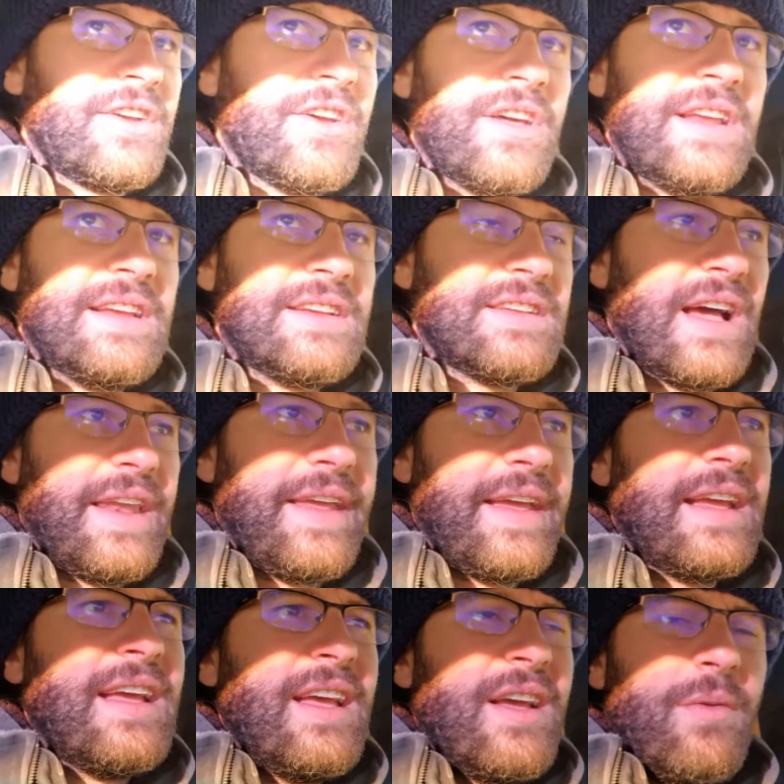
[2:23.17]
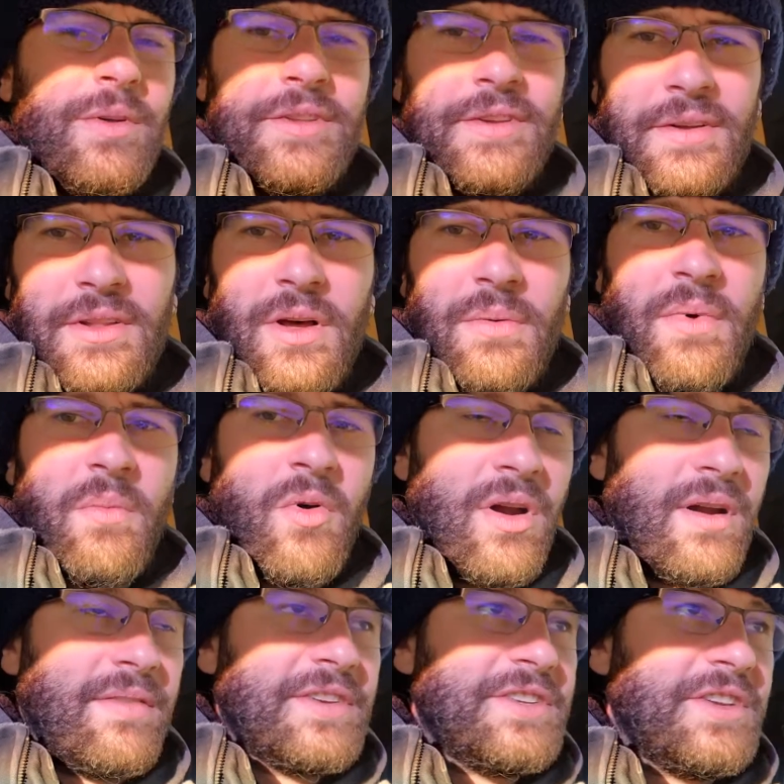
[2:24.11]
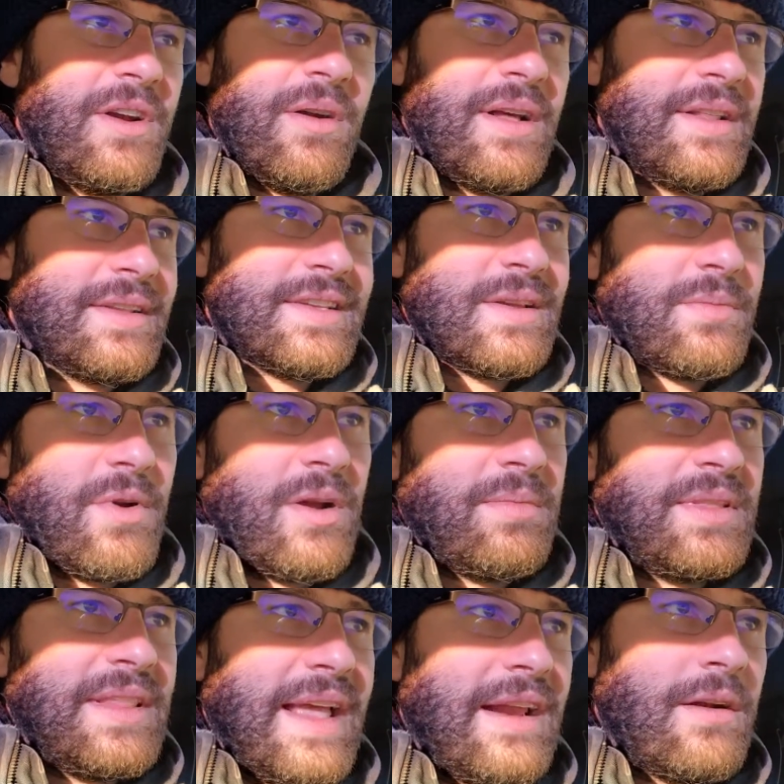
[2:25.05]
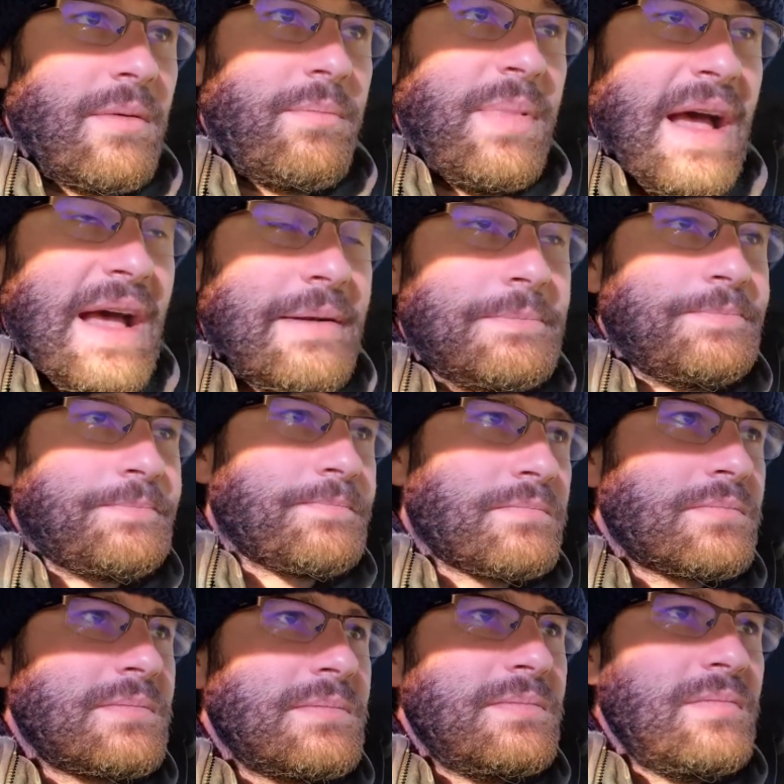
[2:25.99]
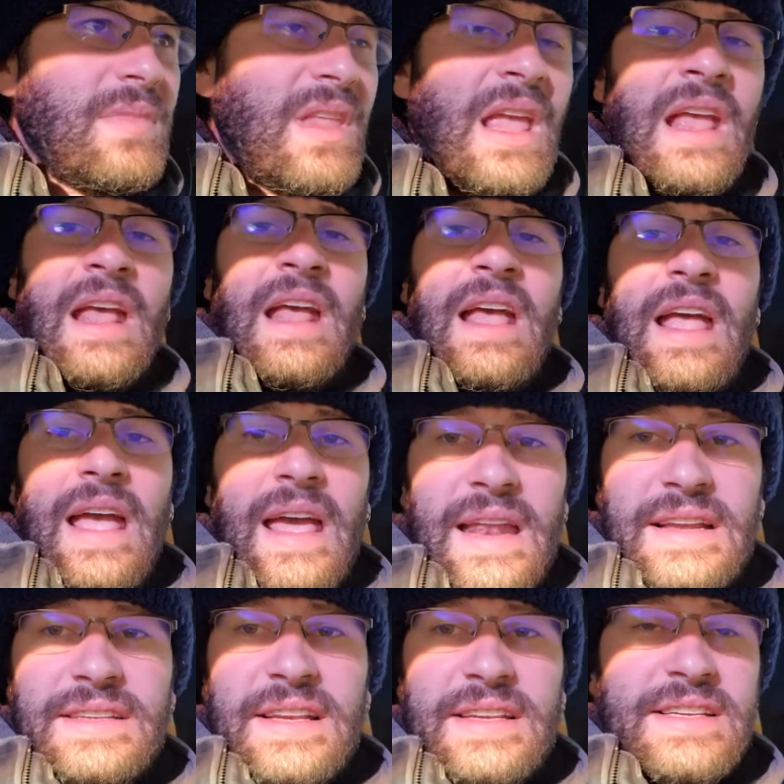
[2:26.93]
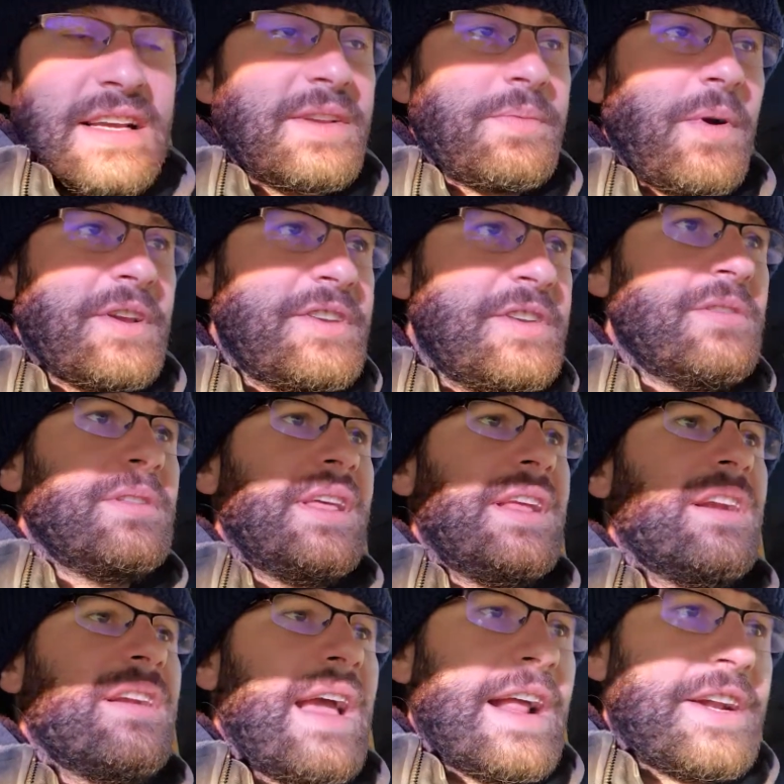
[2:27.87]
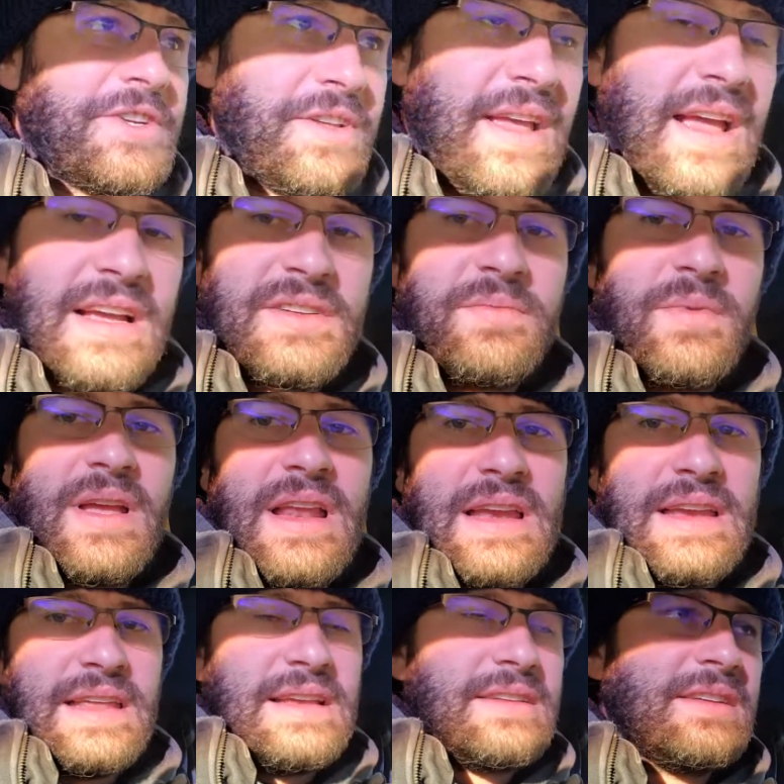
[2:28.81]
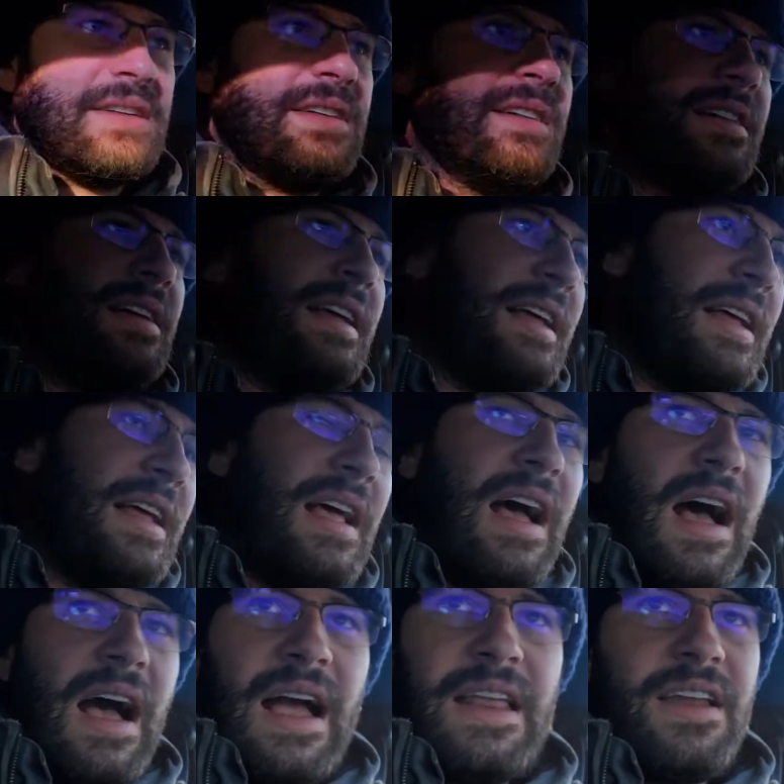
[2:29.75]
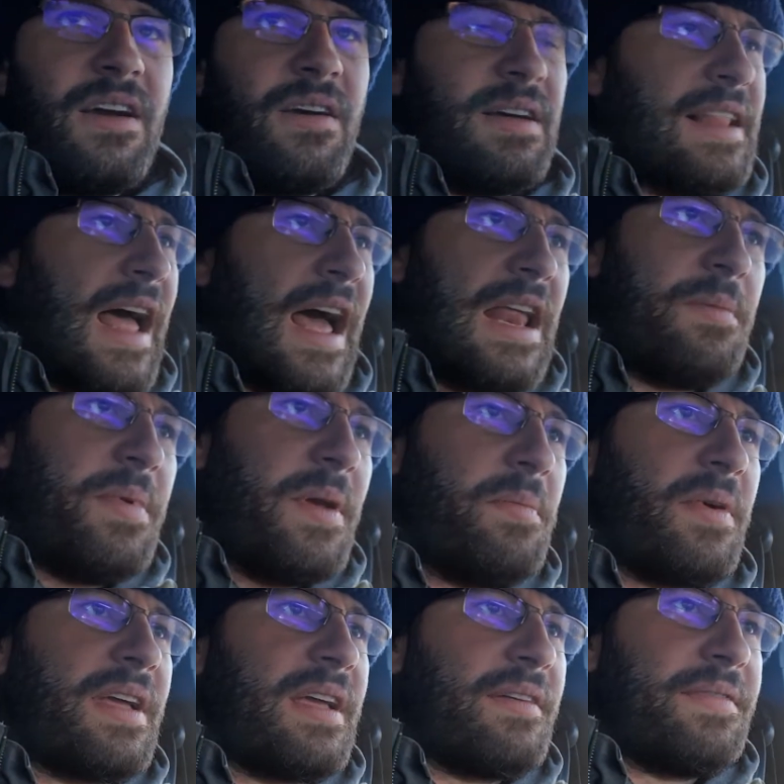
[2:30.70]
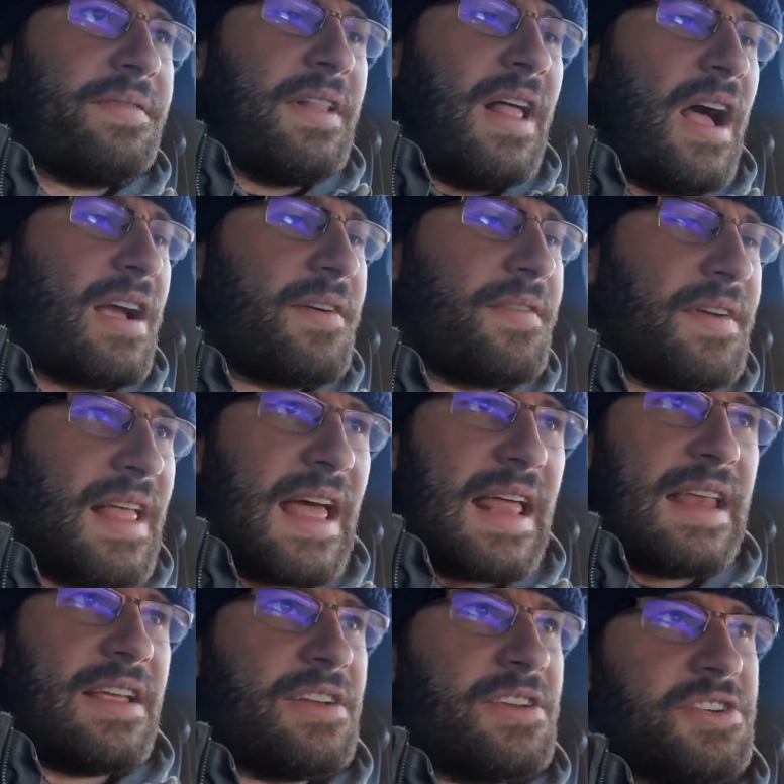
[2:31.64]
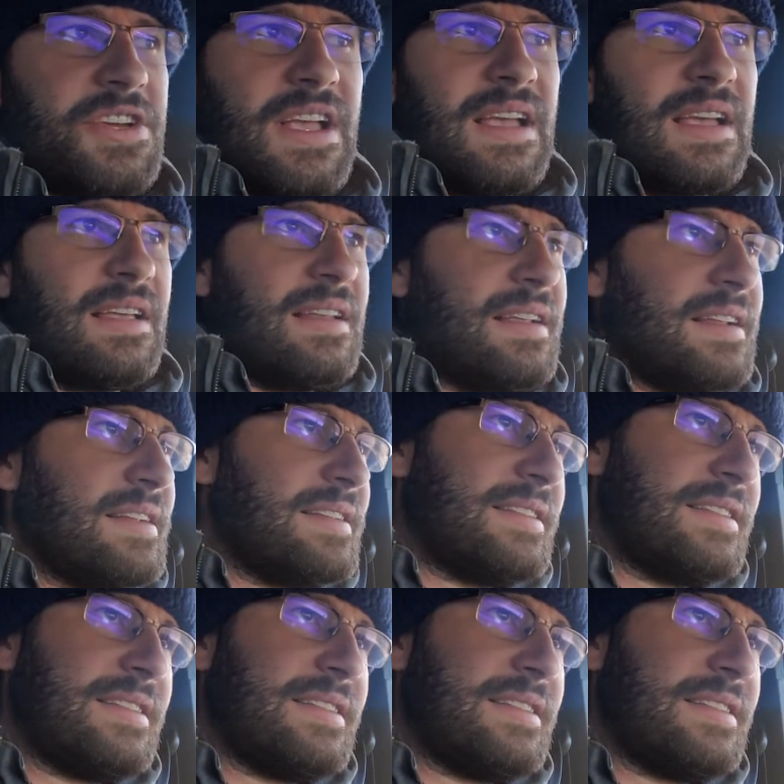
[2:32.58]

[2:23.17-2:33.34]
goodies on it. We'll do a little bit more of a tour on the Suburban later, but it is a 6.2 liter naturally aspirated diesel. I know a lot of people give flock for that engine.